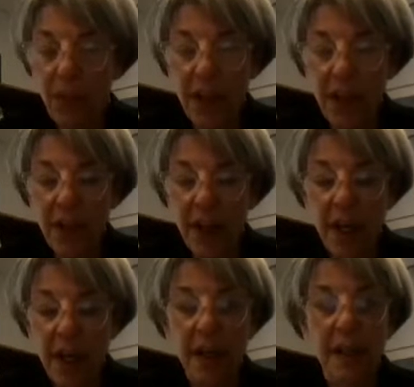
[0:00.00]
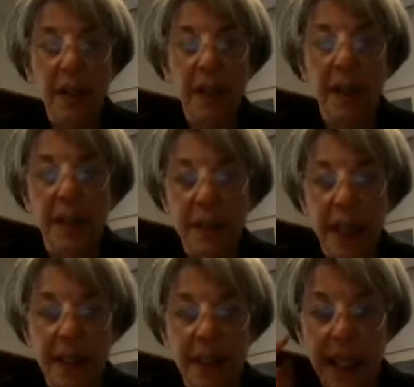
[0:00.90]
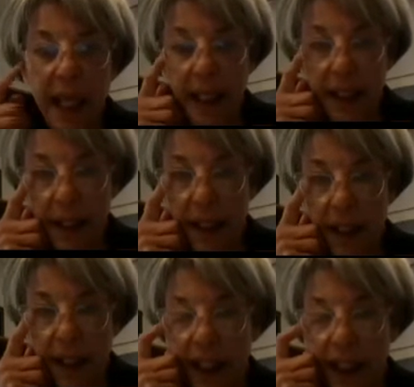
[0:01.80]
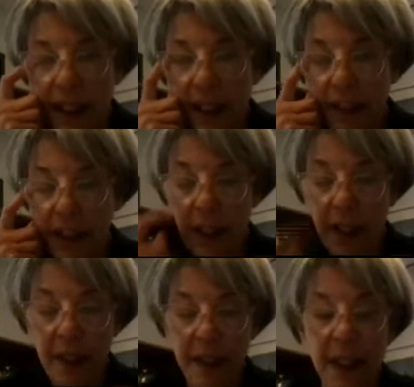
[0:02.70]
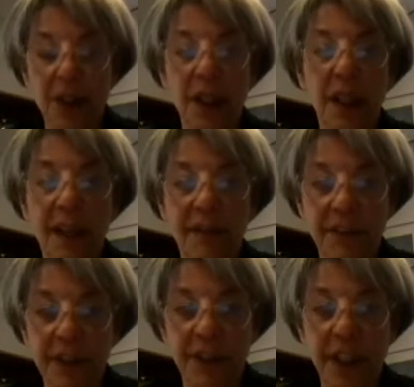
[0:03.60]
the next slide and look at Section 1115